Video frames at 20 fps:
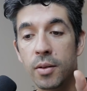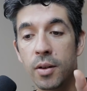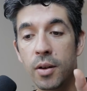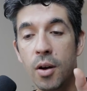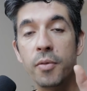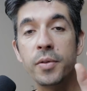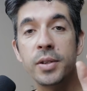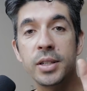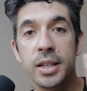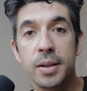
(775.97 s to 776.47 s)

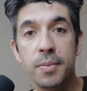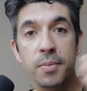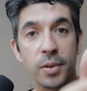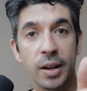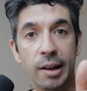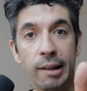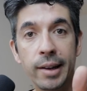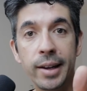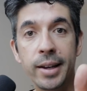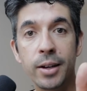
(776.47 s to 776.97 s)
Obviously,
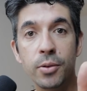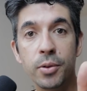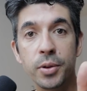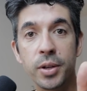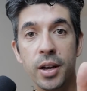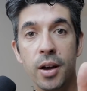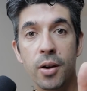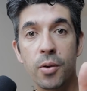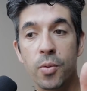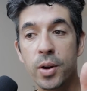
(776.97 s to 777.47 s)
clean
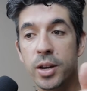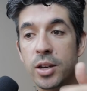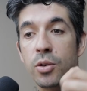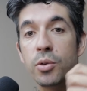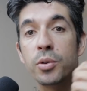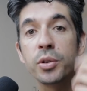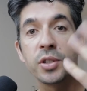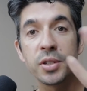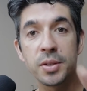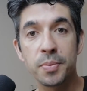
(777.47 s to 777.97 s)
audio when
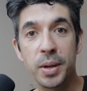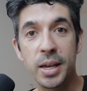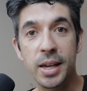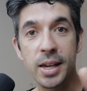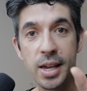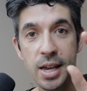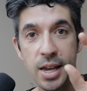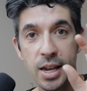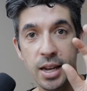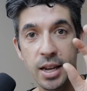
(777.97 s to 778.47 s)
you're
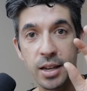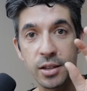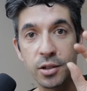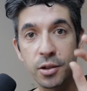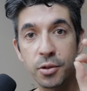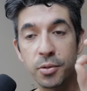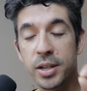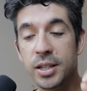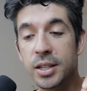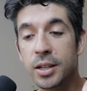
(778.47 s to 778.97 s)
speaking is
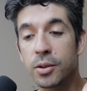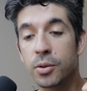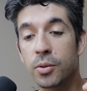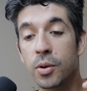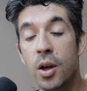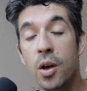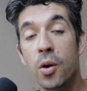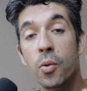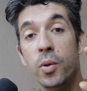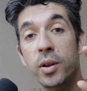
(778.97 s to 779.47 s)

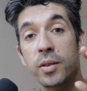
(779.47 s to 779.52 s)
critical.